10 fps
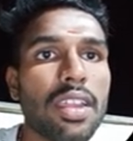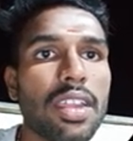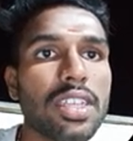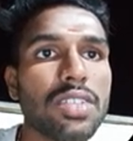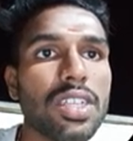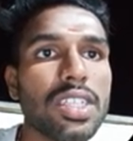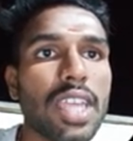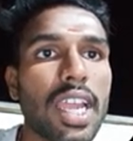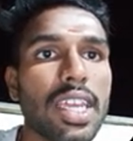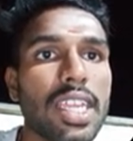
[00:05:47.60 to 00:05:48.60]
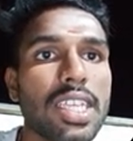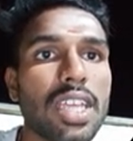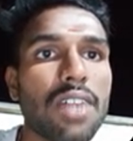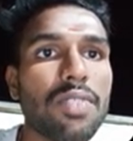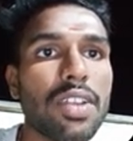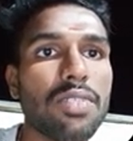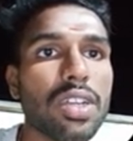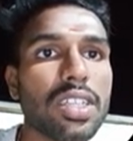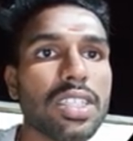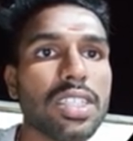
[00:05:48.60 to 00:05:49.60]
Next one is categories of
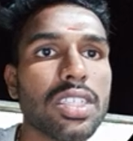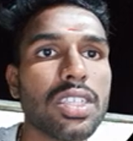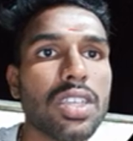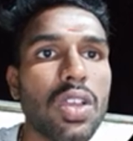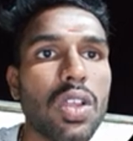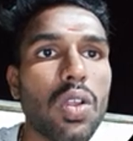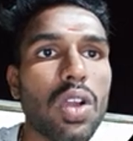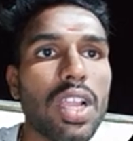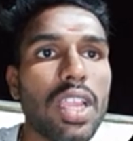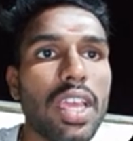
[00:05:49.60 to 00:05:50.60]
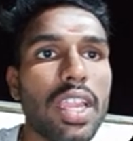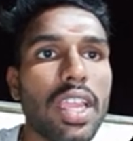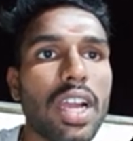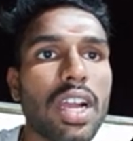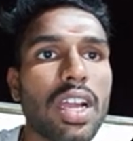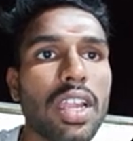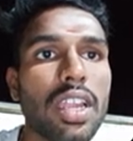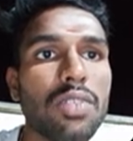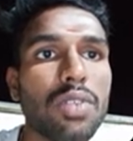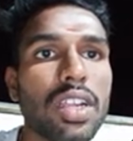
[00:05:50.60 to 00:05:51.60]
networks: local area
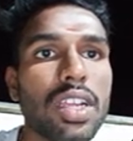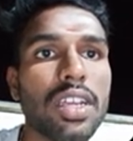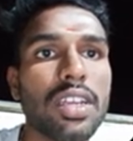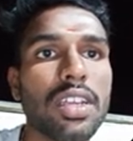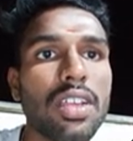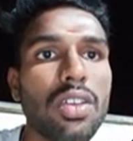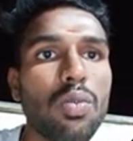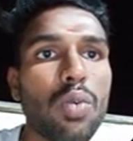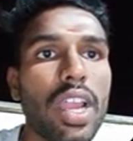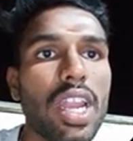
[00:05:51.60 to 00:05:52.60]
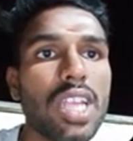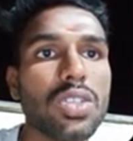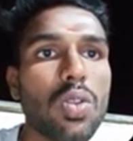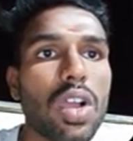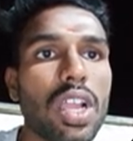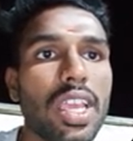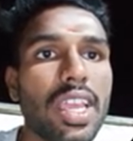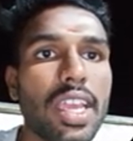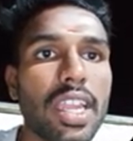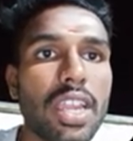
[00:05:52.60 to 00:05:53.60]
network, wireless local
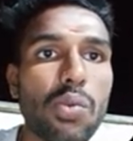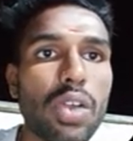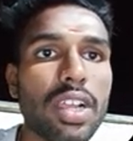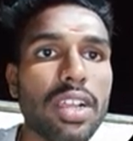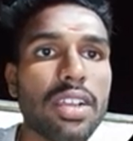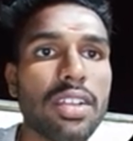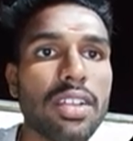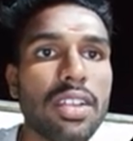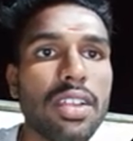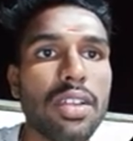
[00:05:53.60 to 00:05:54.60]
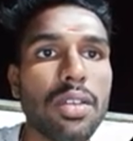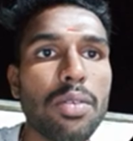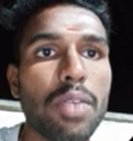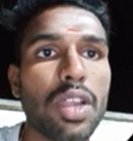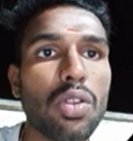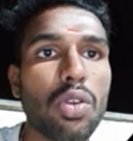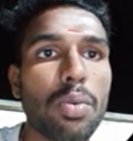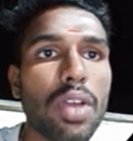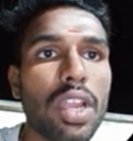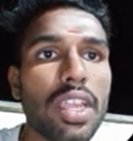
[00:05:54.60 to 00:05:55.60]
area network,
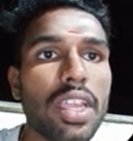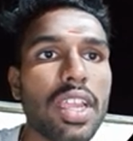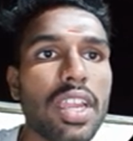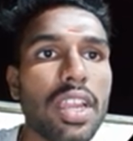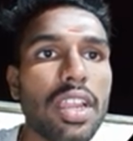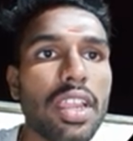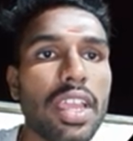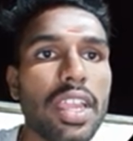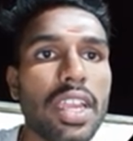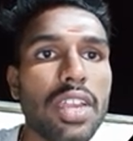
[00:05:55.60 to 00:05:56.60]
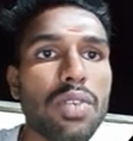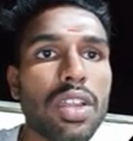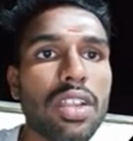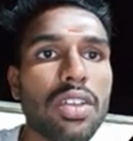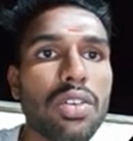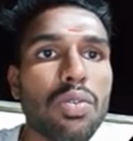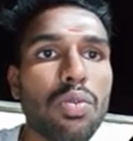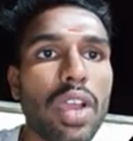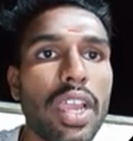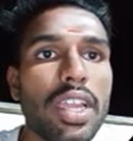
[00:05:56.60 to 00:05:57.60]
metropolitan area network,
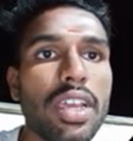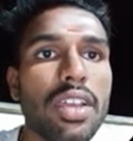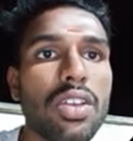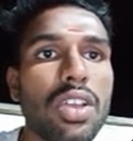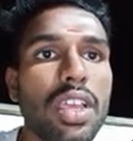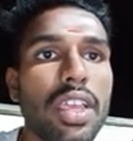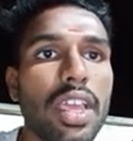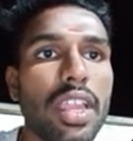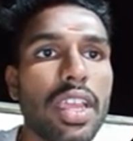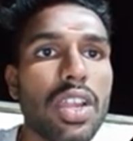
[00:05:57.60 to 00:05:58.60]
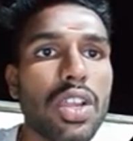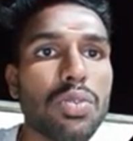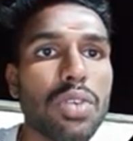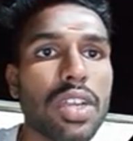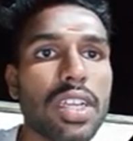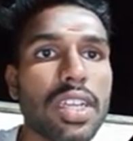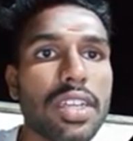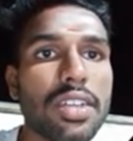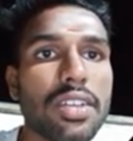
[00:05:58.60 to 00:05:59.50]
wide area network.